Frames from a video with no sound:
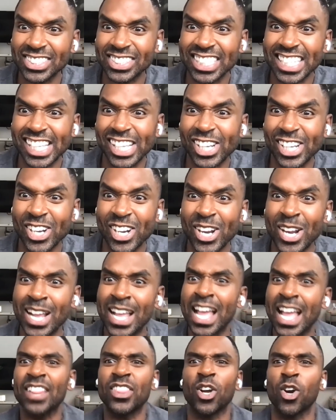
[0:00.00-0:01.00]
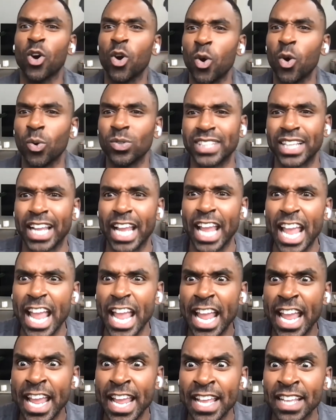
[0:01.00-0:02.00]
this here. They're holding
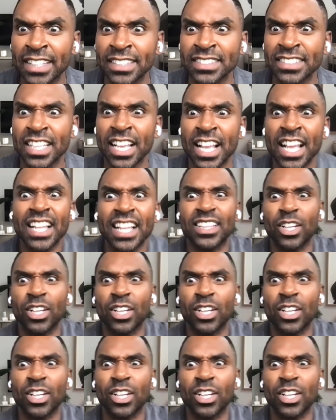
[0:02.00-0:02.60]
hands.